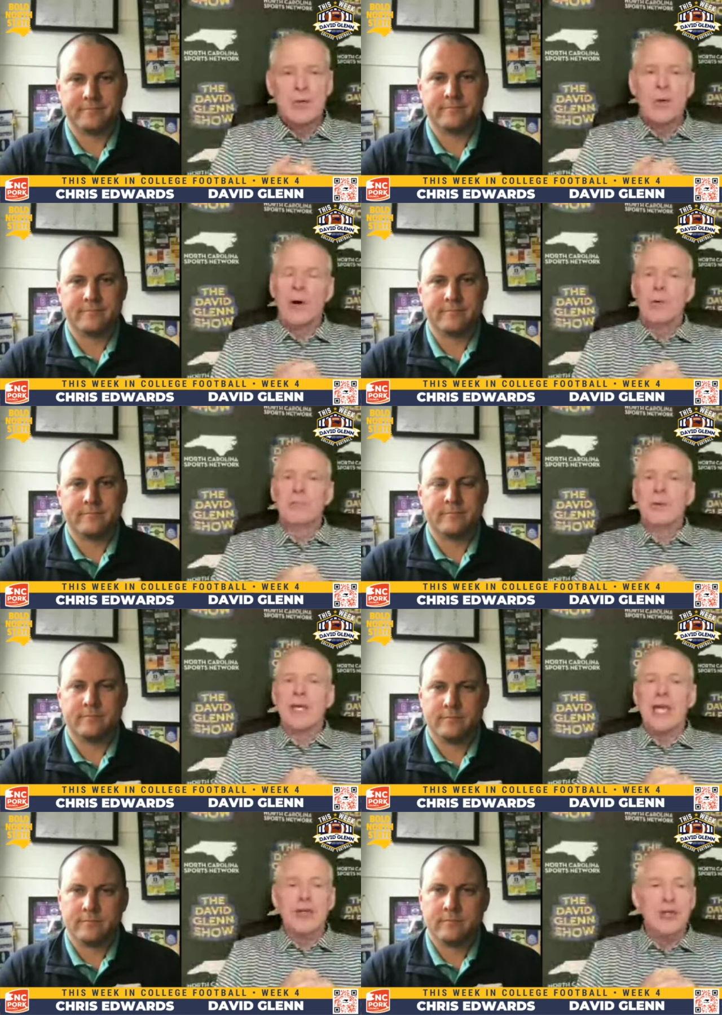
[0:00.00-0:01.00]
Speaker 1: what would
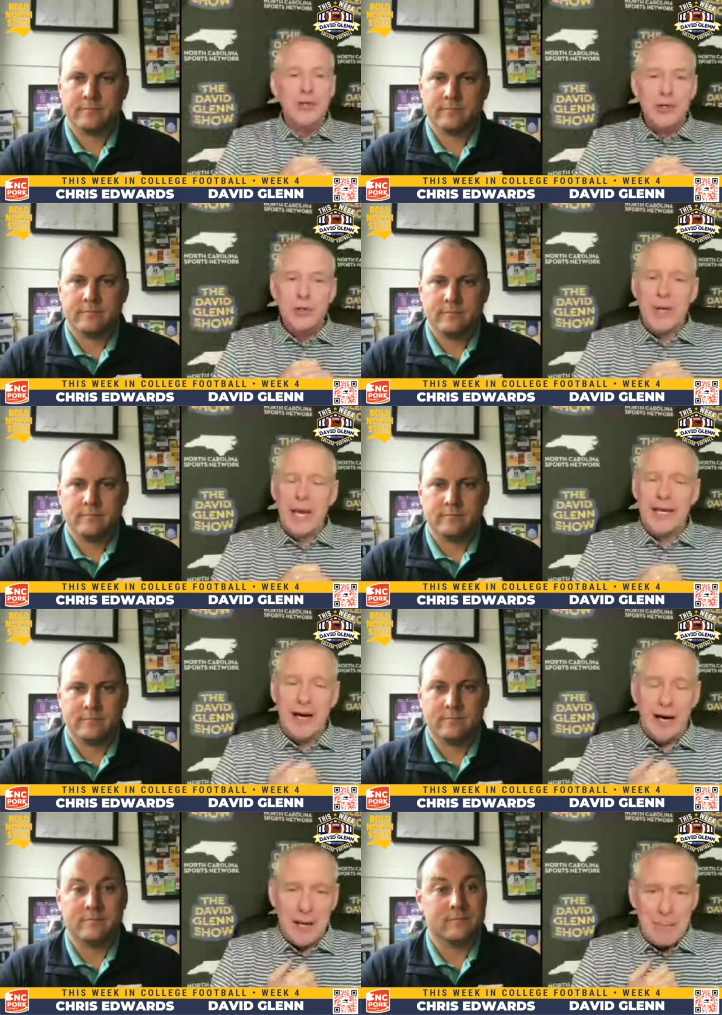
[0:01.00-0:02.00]
be a new
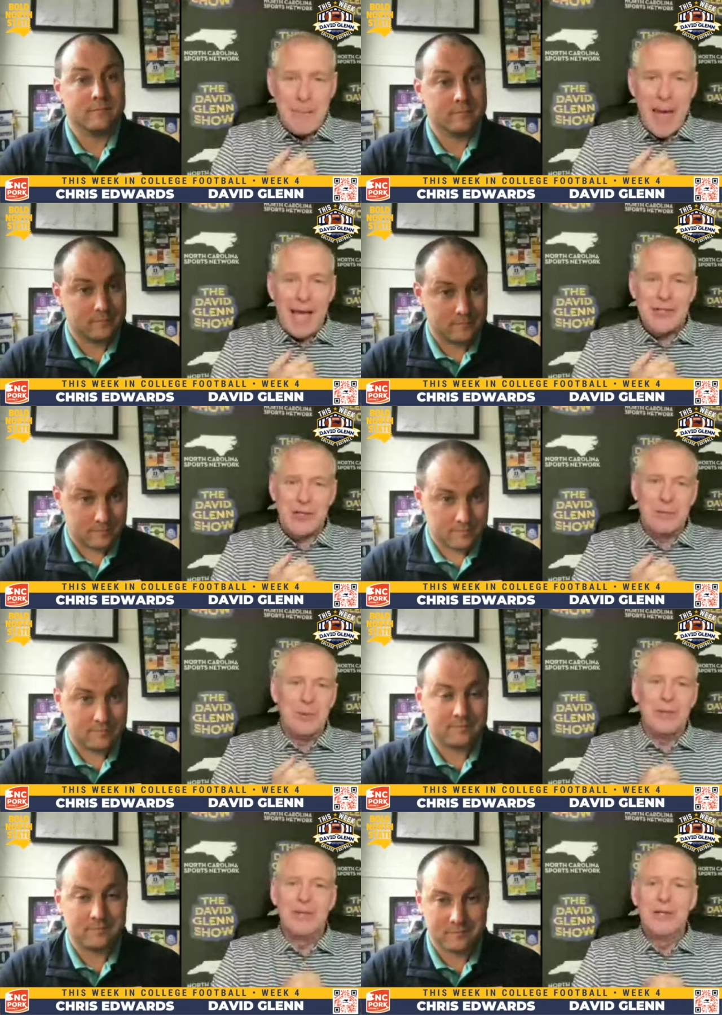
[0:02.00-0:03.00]
and
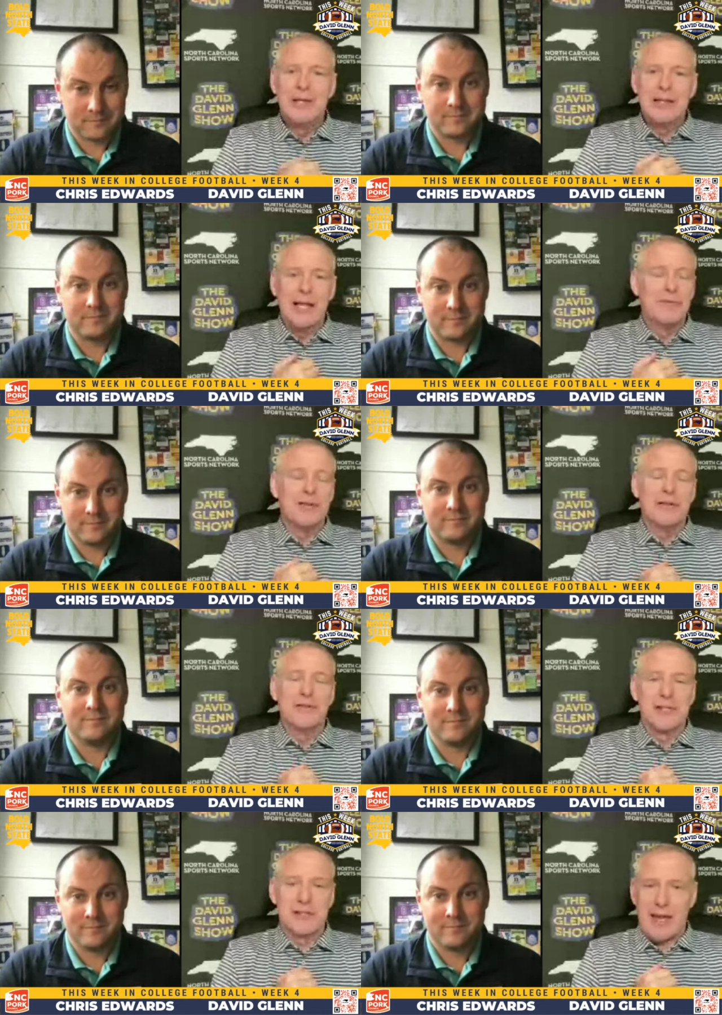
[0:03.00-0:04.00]
unimaginable level
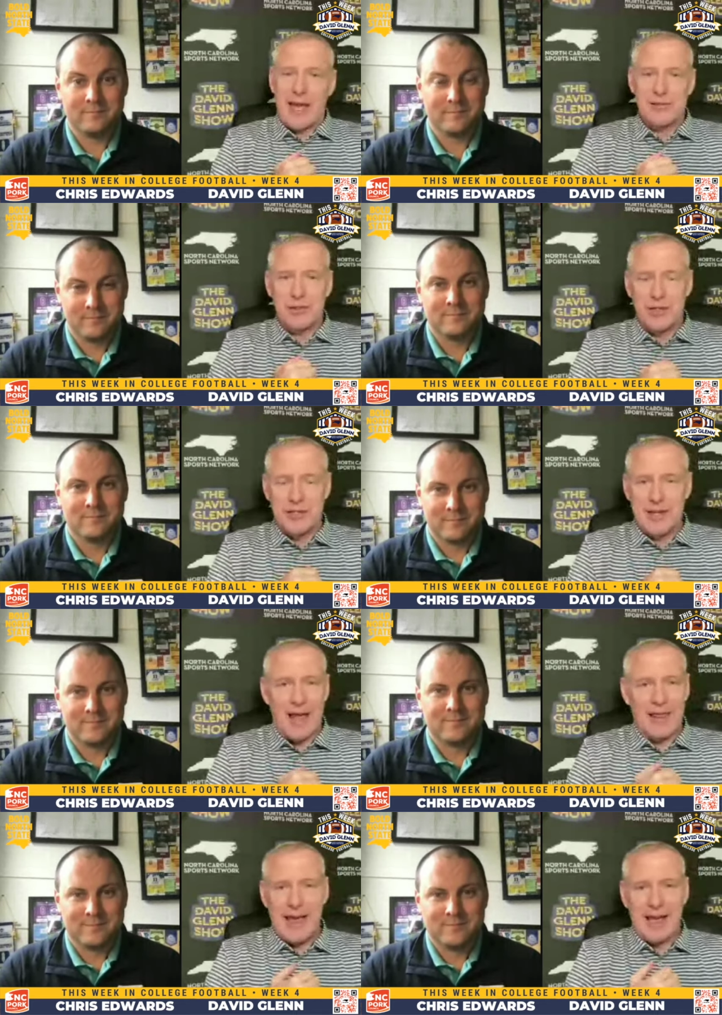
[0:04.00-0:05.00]
of disaster in
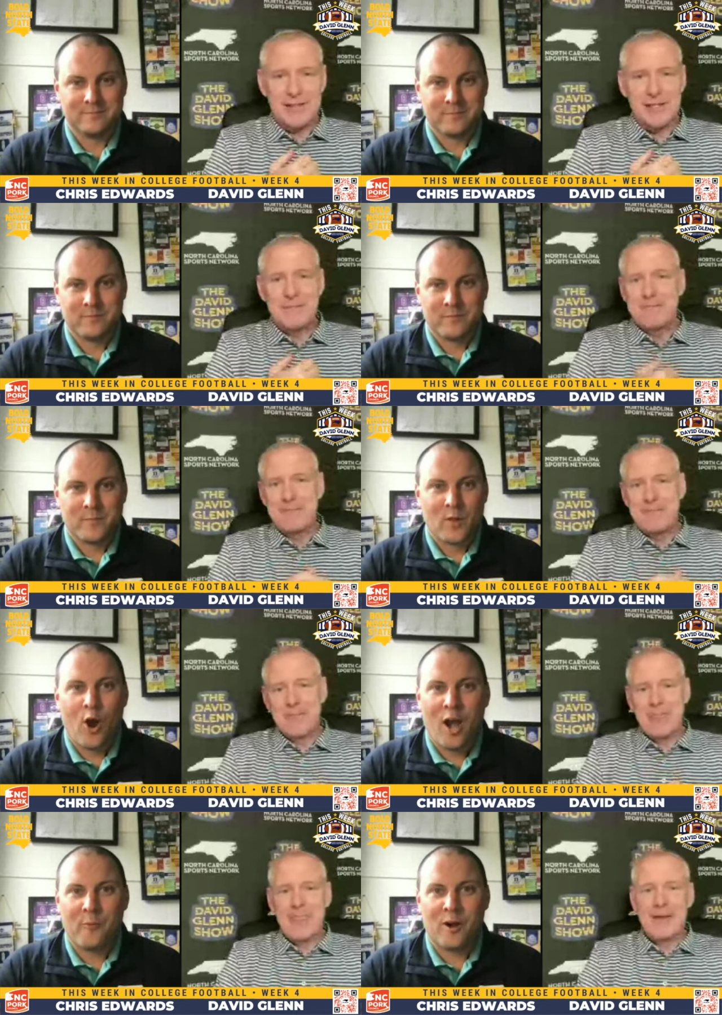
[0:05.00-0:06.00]
Tallahassee.
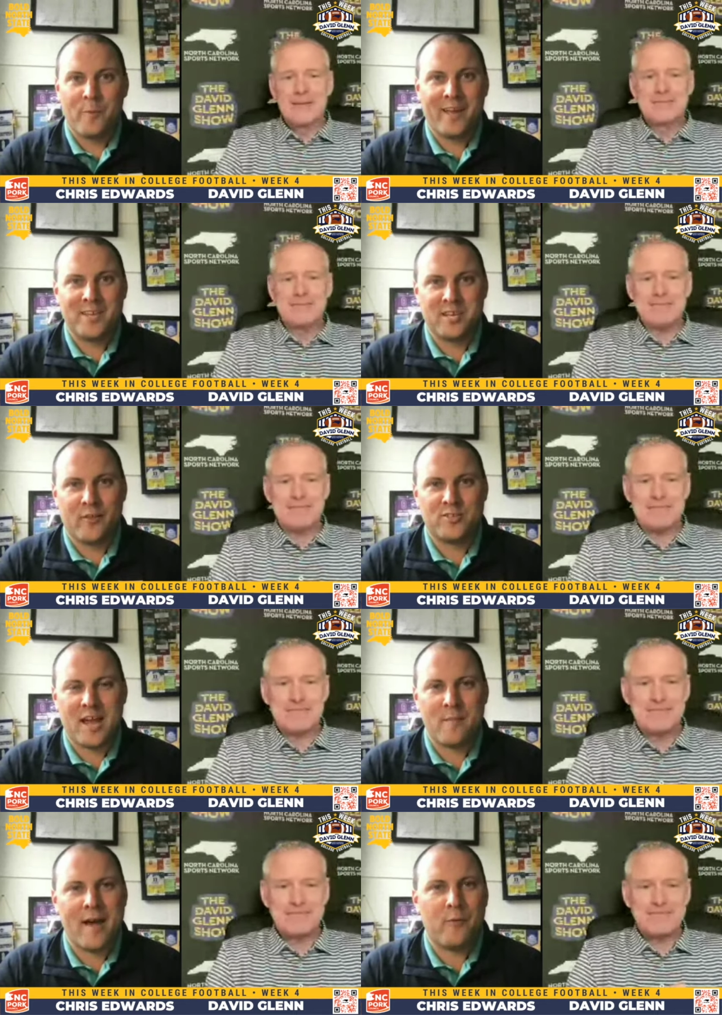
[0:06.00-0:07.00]
Speaker 2: All right, we're up against another
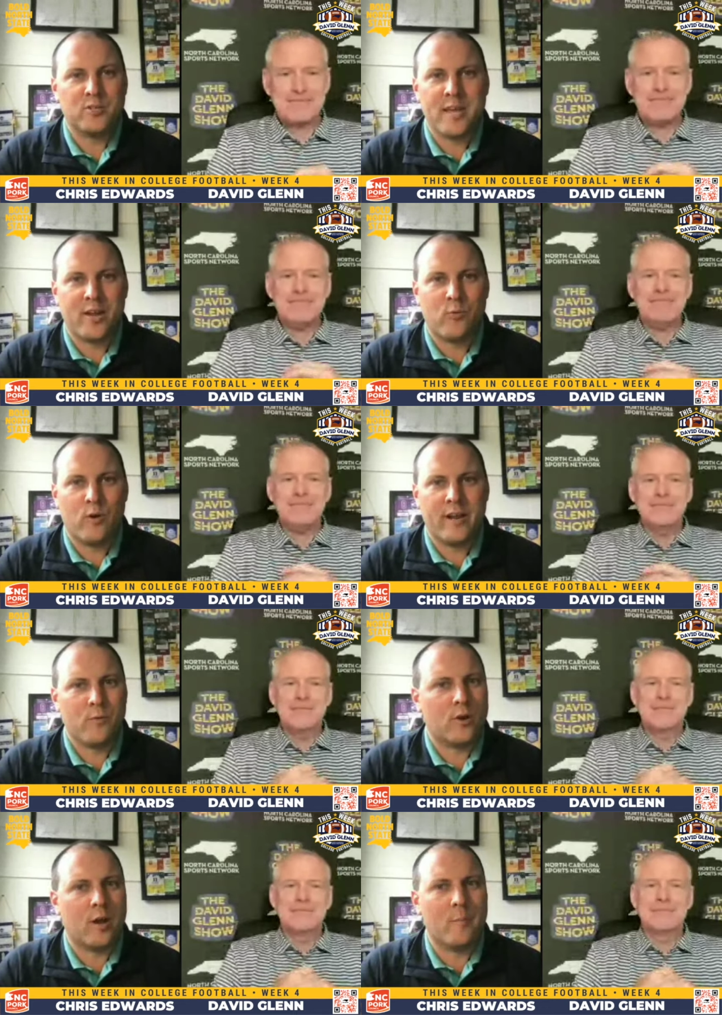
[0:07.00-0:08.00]
timeout. We'll take one
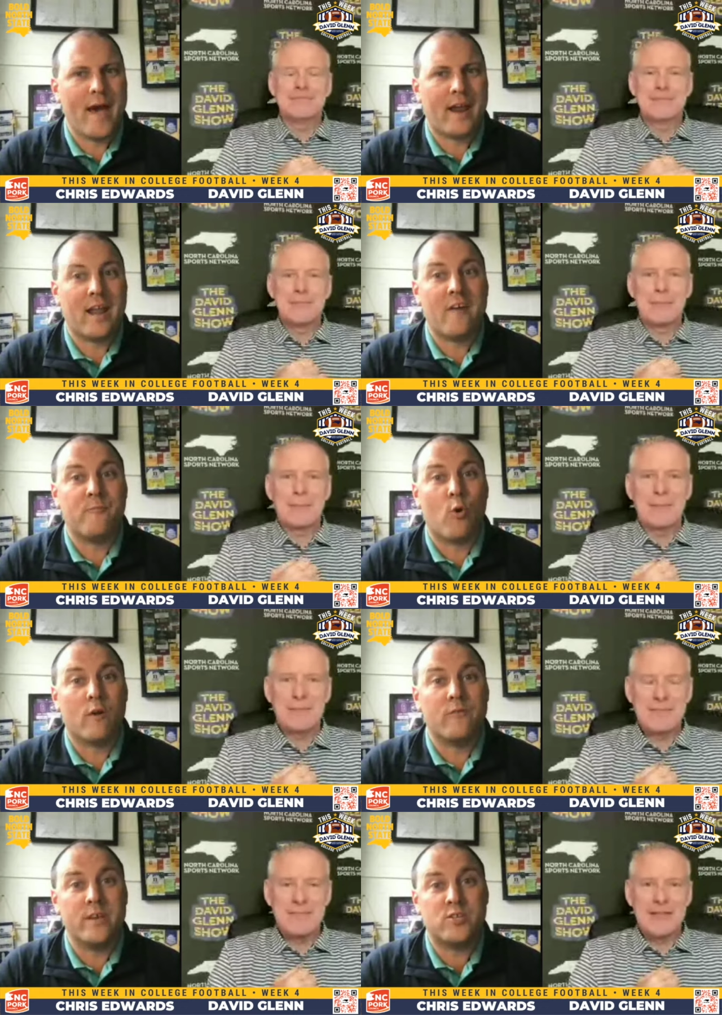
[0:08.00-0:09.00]
here. We'll come back and have more
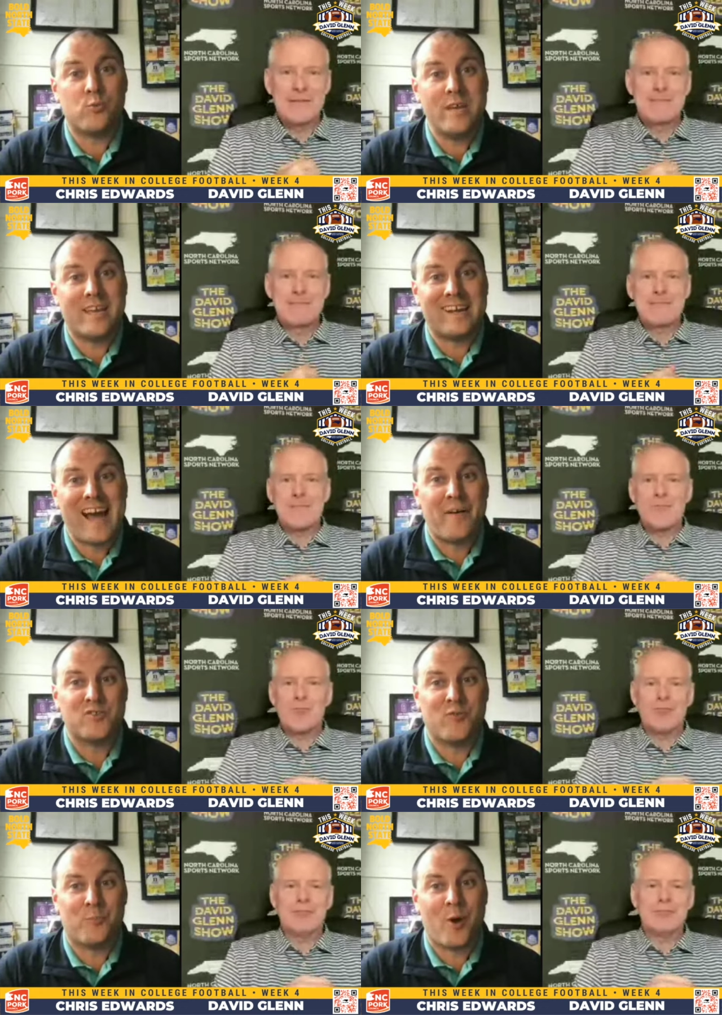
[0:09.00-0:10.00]
of this week in
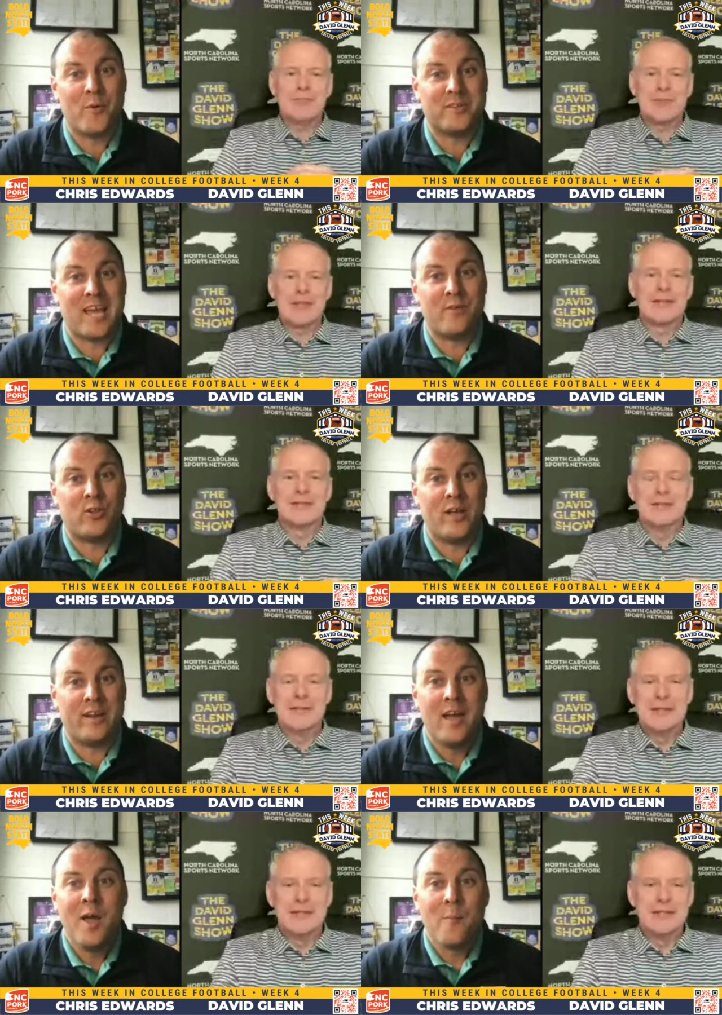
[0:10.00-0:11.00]
college football with David
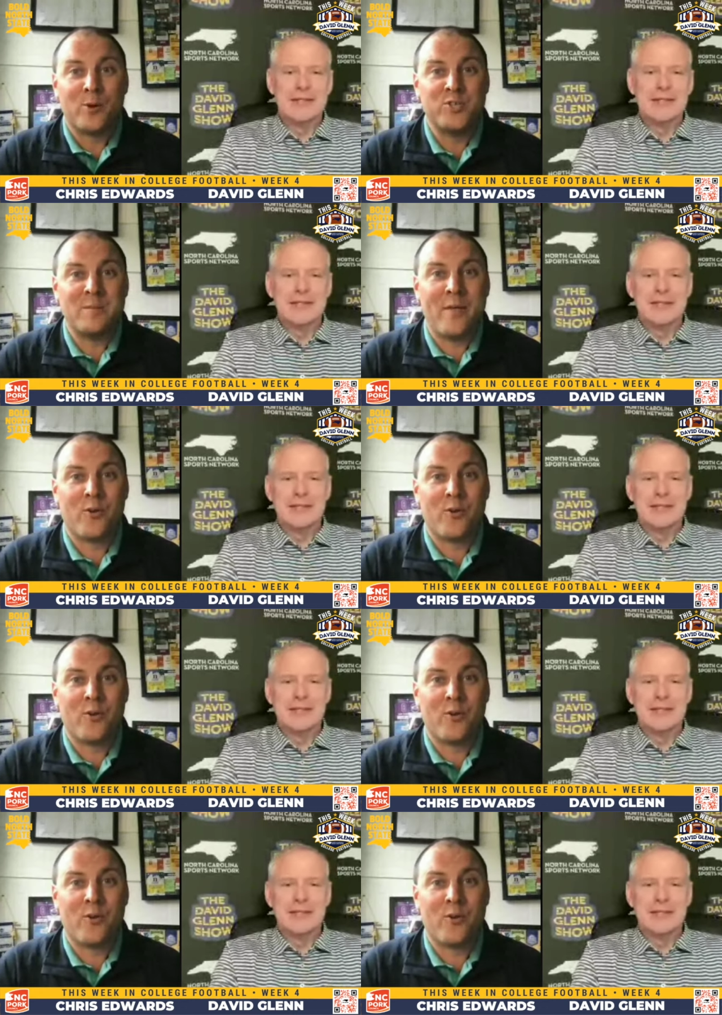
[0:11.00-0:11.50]
Glenn, presented by the